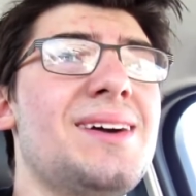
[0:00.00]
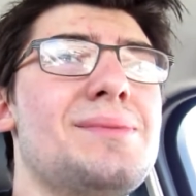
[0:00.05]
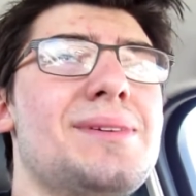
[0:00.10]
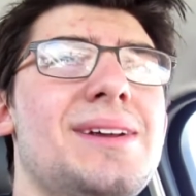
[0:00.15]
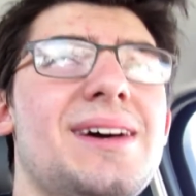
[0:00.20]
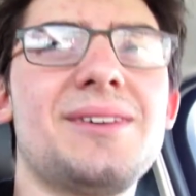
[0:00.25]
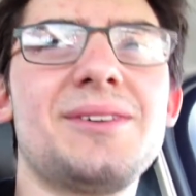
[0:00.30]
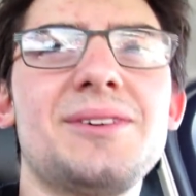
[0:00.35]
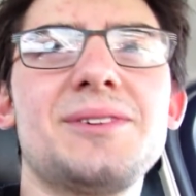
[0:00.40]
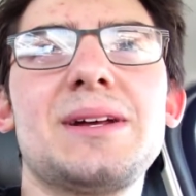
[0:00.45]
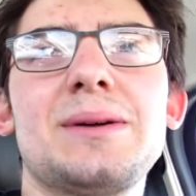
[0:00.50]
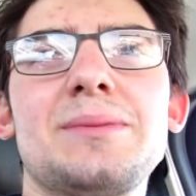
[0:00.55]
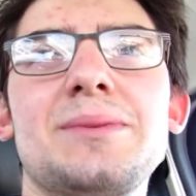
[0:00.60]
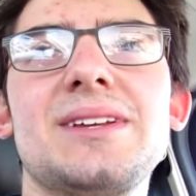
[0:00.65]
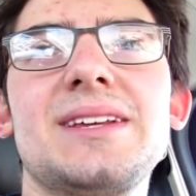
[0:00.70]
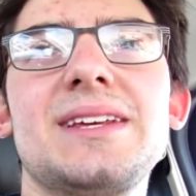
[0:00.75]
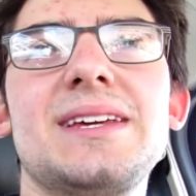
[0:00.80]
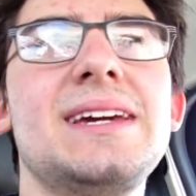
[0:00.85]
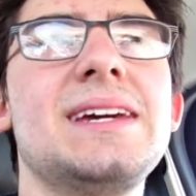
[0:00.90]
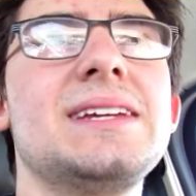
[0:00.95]
But I don't know what I'm
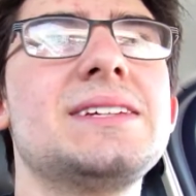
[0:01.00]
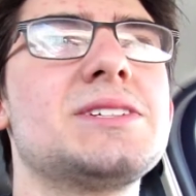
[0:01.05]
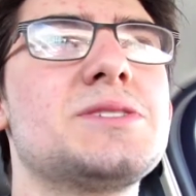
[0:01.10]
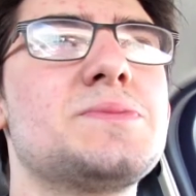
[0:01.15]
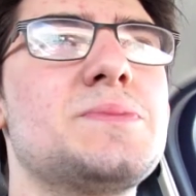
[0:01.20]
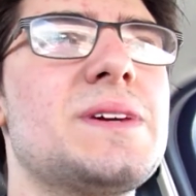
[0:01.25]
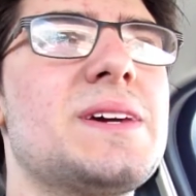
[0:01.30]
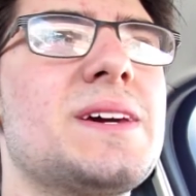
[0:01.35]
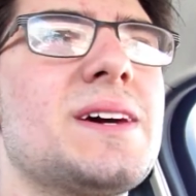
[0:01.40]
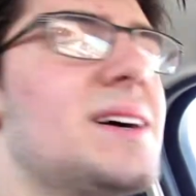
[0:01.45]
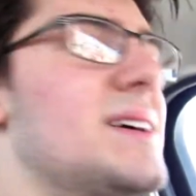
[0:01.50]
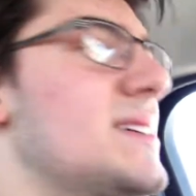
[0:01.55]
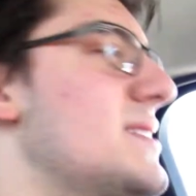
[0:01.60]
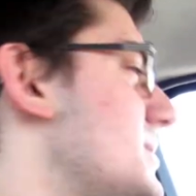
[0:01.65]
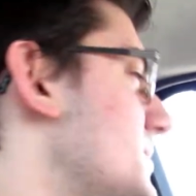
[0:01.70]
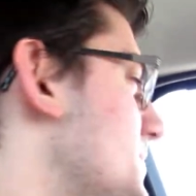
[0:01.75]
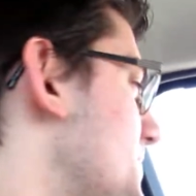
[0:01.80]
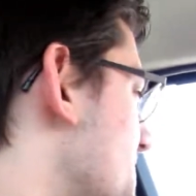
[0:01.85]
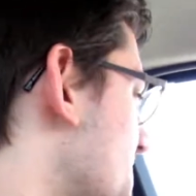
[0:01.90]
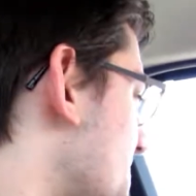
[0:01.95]
gonna eat just
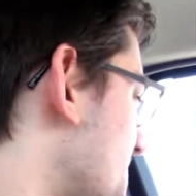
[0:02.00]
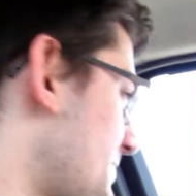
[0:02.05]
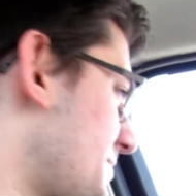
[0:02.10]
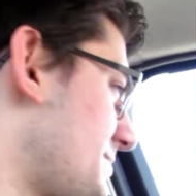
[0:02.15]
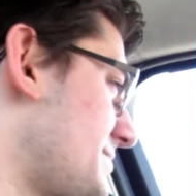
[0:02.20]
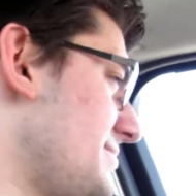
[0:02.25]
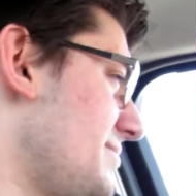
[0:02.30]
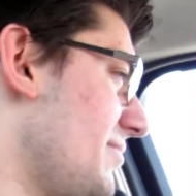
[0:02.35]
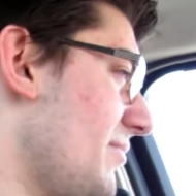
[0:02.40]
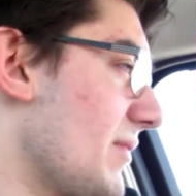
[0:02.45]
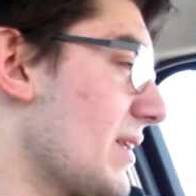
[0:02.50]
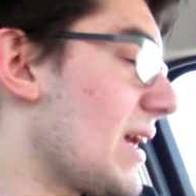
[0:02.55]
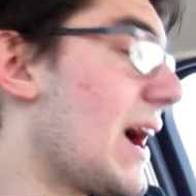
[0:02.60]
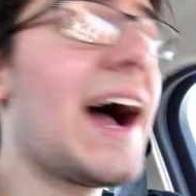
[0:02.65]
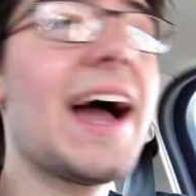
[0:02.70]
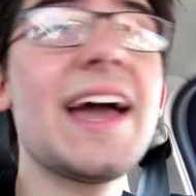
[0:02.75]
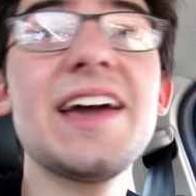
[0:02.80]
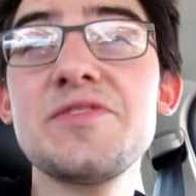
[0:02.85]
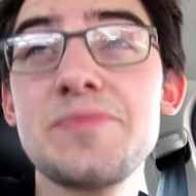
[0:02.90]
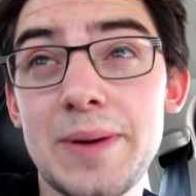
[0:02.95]
because
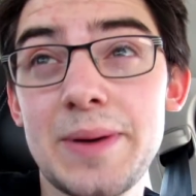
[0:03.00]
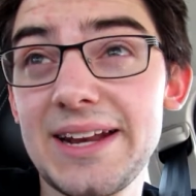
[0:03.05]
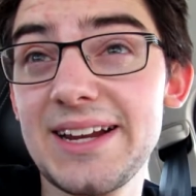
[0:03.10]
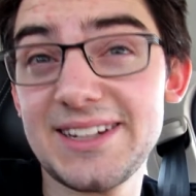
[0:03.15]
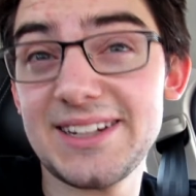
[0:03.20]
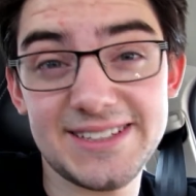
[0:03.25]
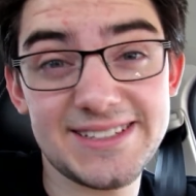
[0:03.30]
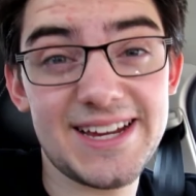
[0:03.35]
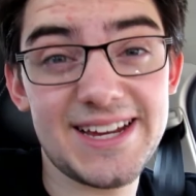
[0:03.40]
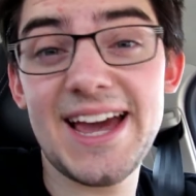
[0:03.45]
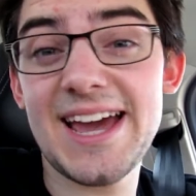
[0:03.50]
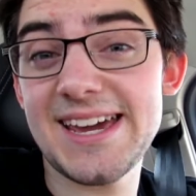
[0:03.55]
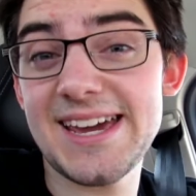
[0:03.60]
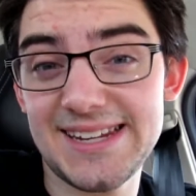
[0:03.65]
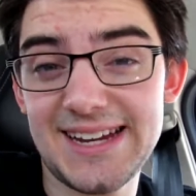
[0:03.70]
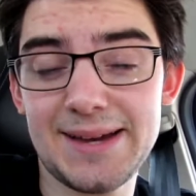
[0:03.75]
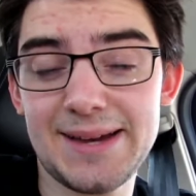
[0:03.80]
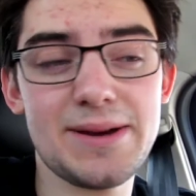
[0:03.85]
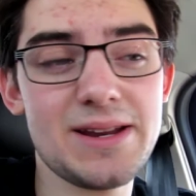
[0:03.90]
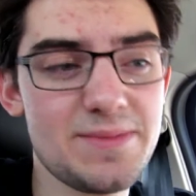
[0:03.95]
I have been on a
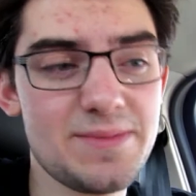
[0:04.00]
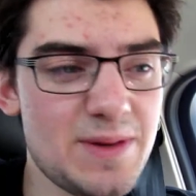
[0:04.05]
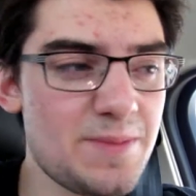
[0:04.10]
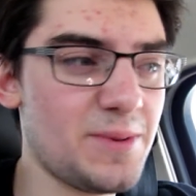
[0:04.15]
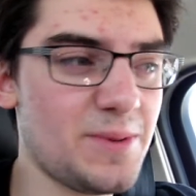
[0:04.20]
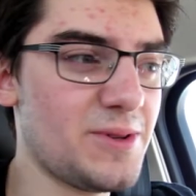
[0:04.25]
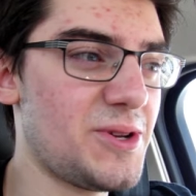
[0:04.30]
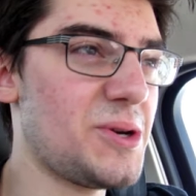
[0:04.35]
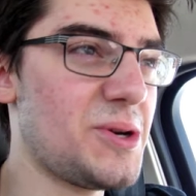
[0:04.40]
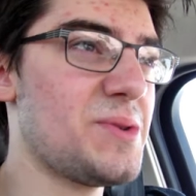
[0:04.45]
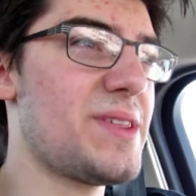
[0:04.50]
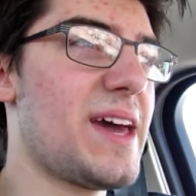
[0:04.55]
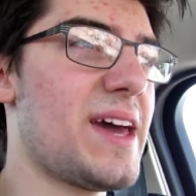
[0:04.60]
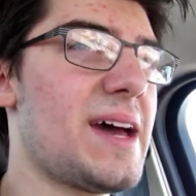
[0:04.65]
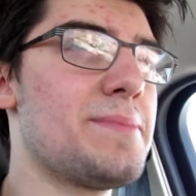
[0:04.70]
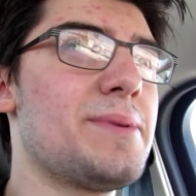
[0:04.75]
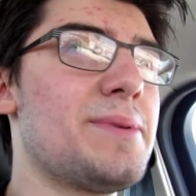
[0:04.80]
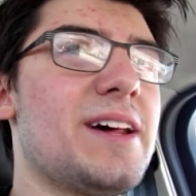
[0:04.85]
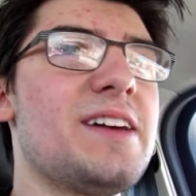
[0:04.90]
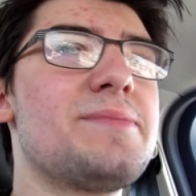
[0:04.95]
diet. Not many people know
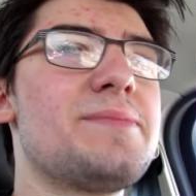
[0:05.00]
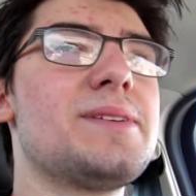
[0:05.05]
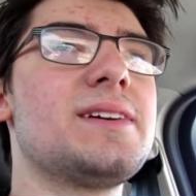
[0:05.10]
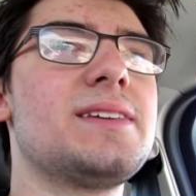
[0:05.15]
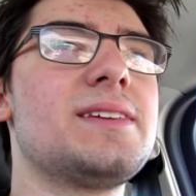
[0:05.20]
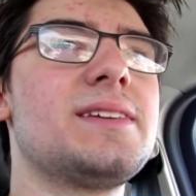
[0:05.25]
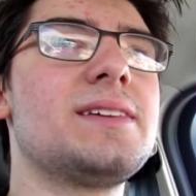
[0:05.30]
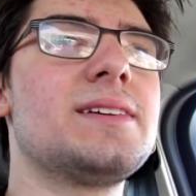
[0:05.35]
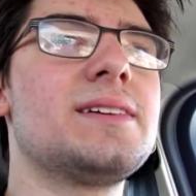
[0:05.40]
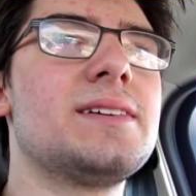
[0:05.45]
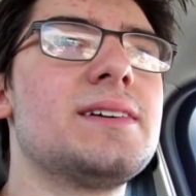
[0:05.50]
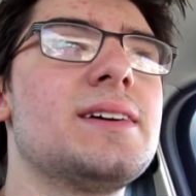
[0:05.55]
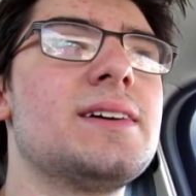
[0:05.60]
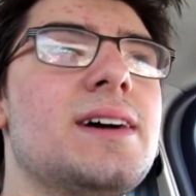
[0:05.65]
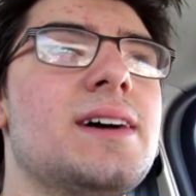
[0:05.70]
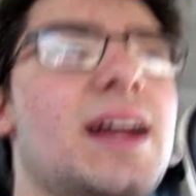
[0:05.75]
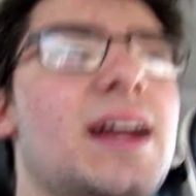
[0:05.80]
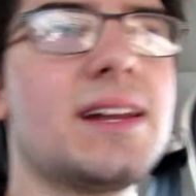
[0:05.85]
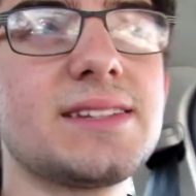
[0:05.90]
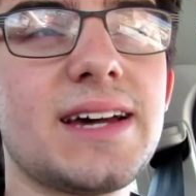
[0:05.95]
that, but I've been
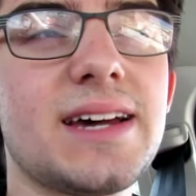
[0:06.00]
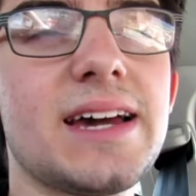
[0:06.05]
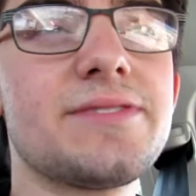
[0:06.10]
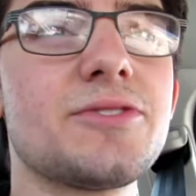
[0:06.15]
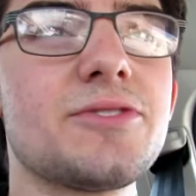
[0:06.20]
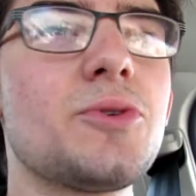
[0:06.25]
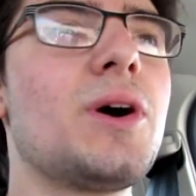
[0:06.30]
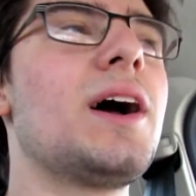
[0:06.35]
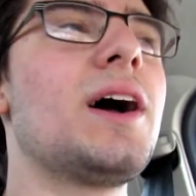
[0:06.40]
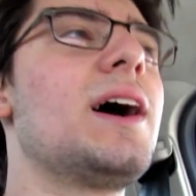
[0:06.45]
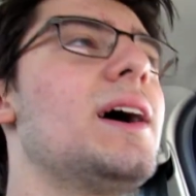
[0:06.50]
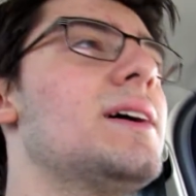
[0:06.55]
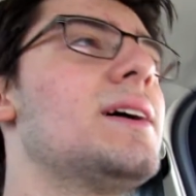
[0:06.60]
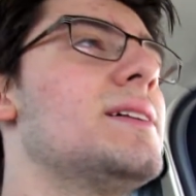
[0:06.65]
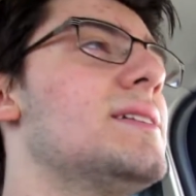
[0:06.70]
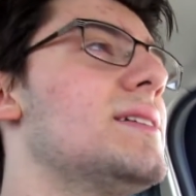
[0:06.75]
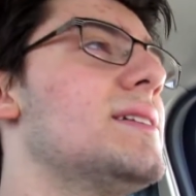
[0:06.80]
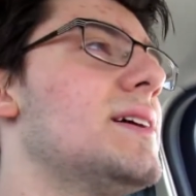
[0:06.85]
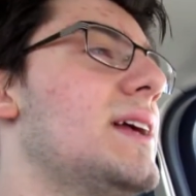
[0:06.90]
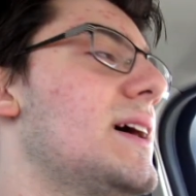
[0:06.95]
on a diet for a
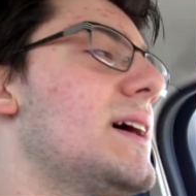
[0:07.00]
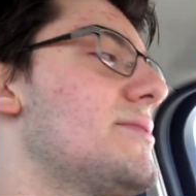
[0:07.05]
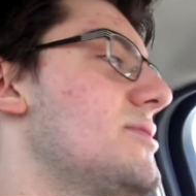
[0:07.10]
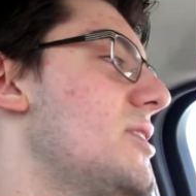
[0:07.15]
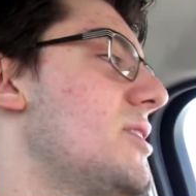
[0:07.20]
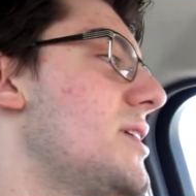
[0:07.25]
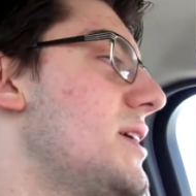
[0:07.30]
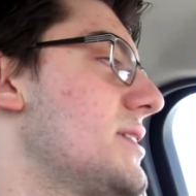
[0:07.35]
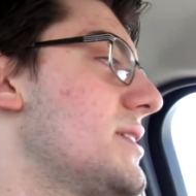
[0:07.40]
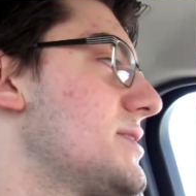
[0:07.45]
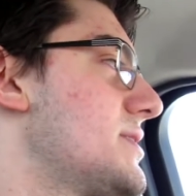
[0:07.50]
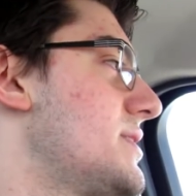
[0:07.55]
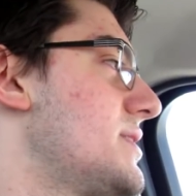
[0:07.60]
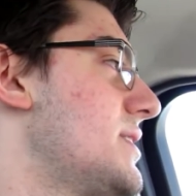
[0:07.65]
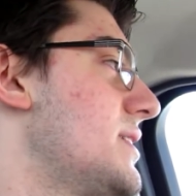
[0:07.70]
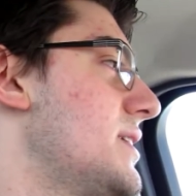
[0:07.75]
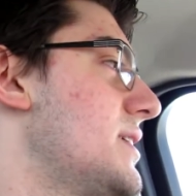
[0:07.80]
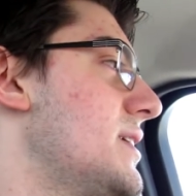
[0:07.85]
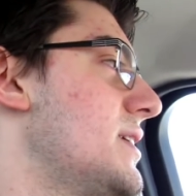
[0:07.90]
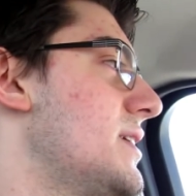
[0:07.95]
while, and I've lost
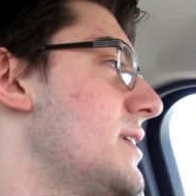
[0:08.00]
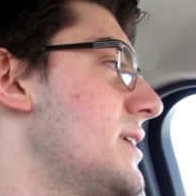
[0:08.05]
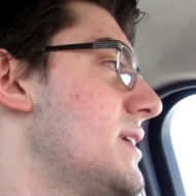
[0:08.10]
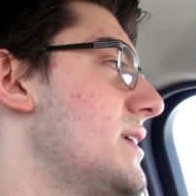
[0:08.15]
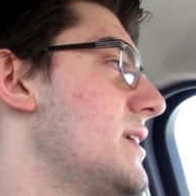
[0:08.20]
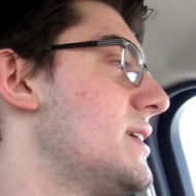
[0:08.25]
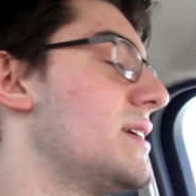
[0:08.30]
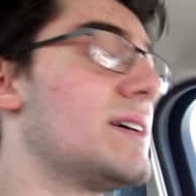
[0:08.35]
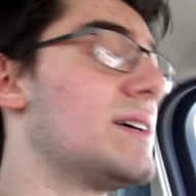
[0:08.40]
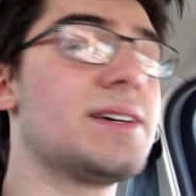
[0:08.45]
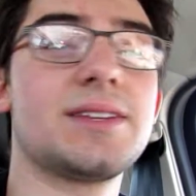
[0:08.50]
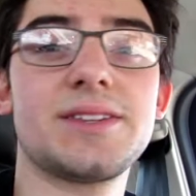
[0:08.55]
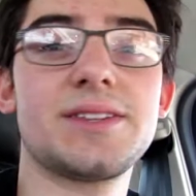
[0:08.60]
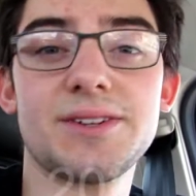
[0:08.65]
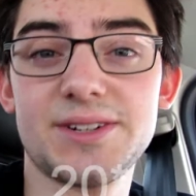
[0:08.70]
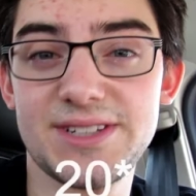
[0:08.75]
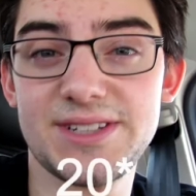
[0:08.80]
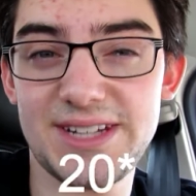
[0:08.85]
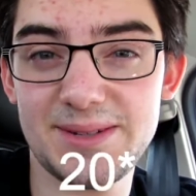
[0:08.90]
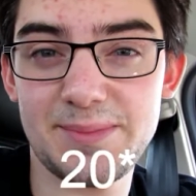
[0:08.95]

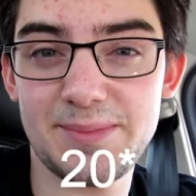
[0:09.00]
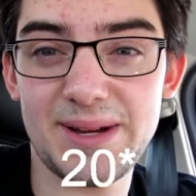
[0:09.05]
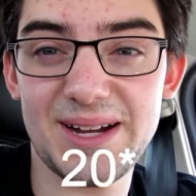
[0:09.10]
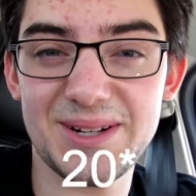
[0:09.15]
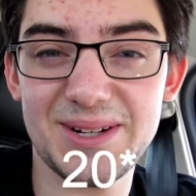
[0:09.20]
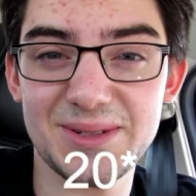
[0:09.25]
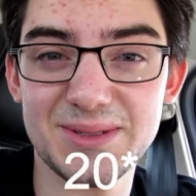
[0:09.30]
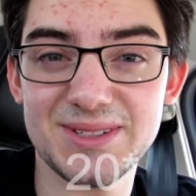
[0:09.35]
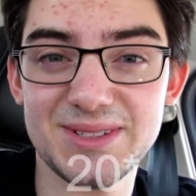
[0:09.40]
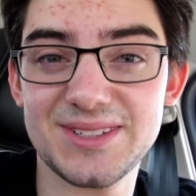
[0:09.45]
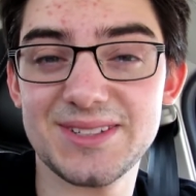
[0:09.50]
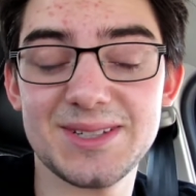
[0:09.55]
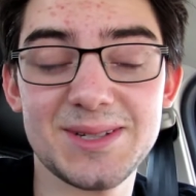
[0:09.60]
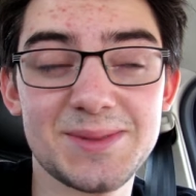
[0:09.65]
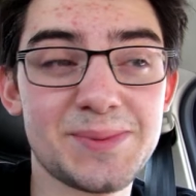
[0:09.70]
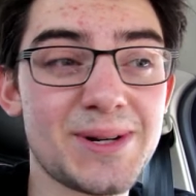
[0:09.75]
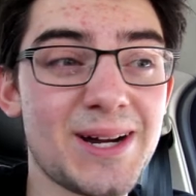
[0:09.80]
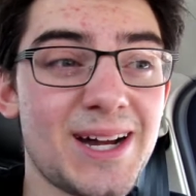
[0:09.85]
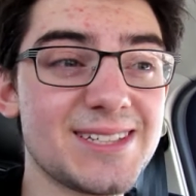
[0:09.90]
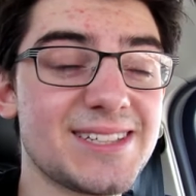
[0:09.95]
13 pounds
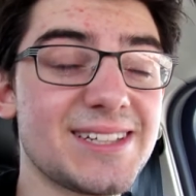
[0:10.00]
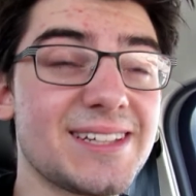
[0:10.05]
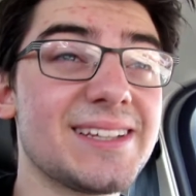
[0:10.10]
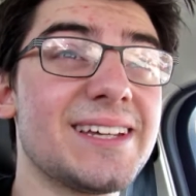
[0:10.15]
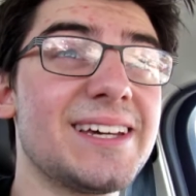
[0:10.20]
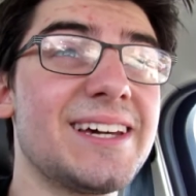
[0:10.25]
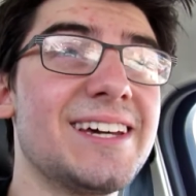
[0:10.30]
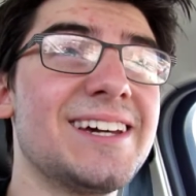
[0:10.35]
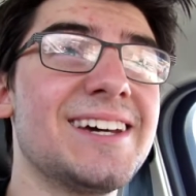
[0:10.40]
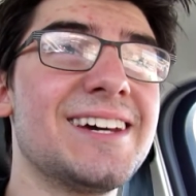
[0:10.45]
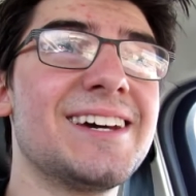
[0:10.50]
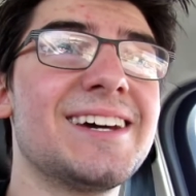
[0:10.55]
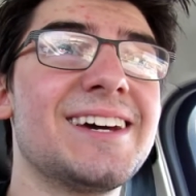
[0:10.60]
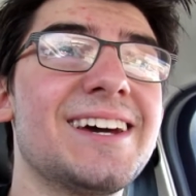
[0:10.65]
surprisingly.